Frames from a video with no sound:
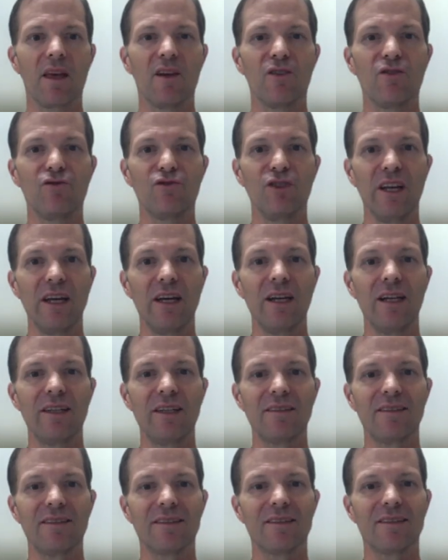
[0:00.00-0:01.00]

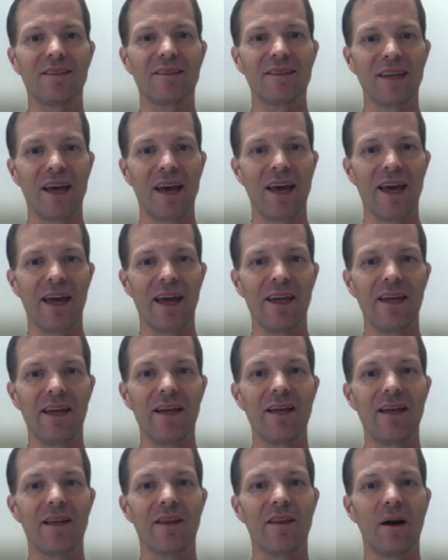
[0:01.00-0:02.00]
Realists say
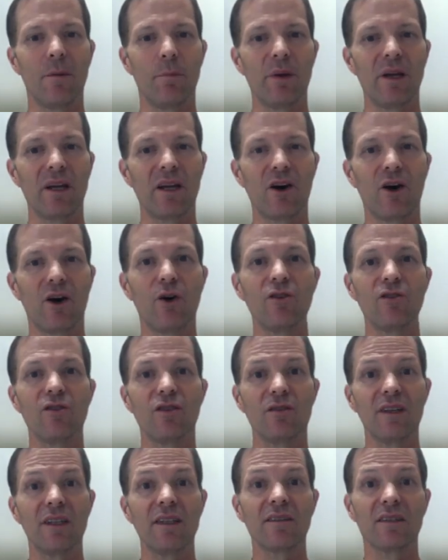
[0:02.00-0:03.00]
that because of
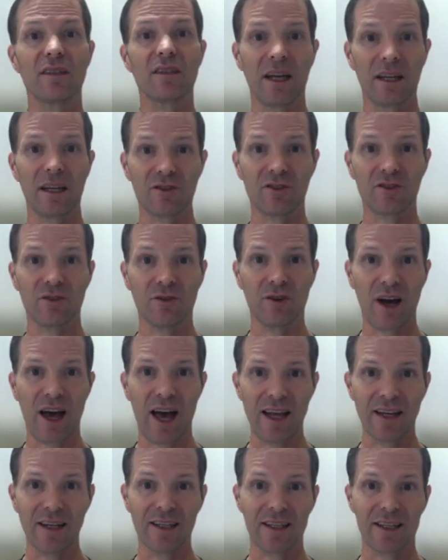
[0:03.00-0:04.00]
international
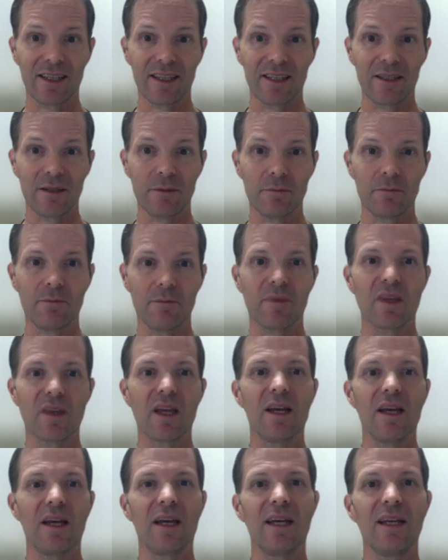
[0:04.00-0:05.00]
anarchy,
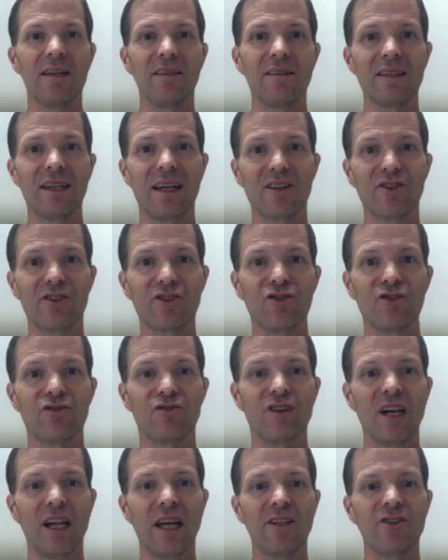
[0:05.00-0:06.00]
international
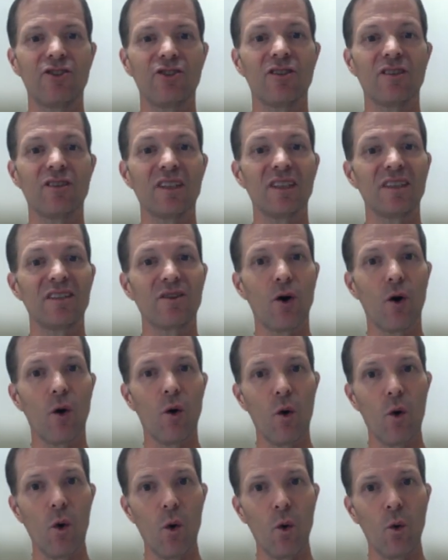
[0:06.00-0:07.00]
relations is
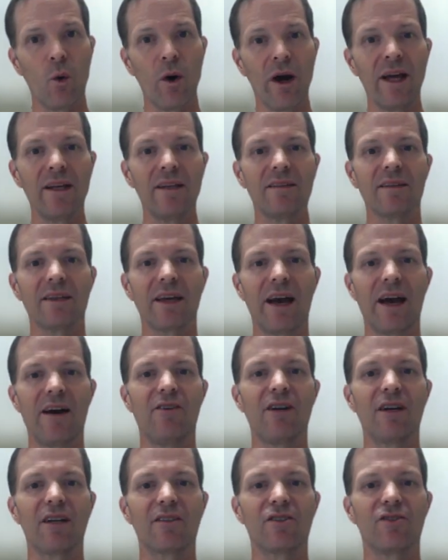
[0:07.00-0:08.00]
always
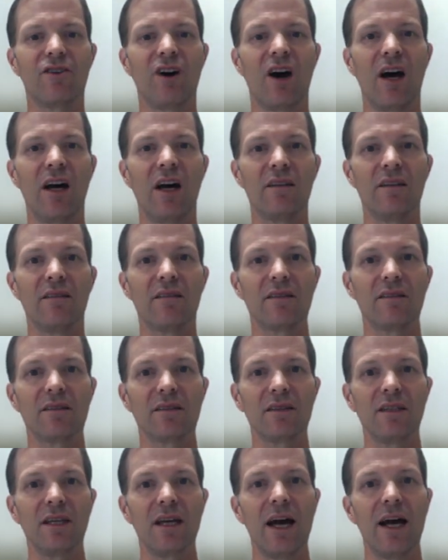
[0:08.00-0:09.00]
characterized
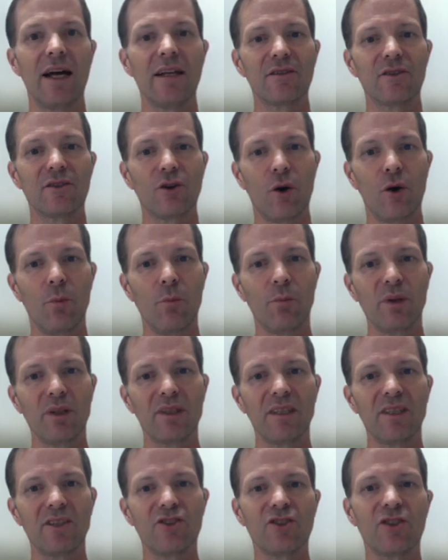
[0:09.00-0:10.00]
as
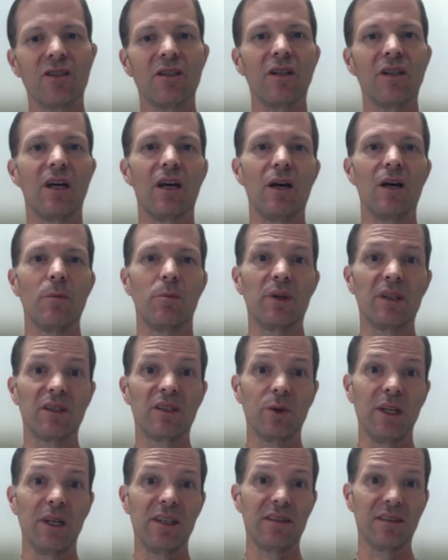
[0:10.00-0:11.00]
competition
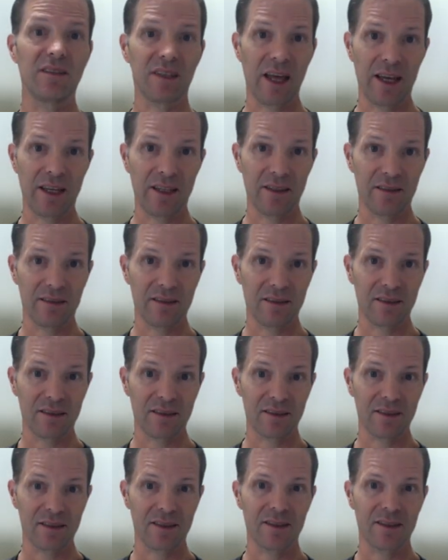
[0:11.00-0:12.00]
between states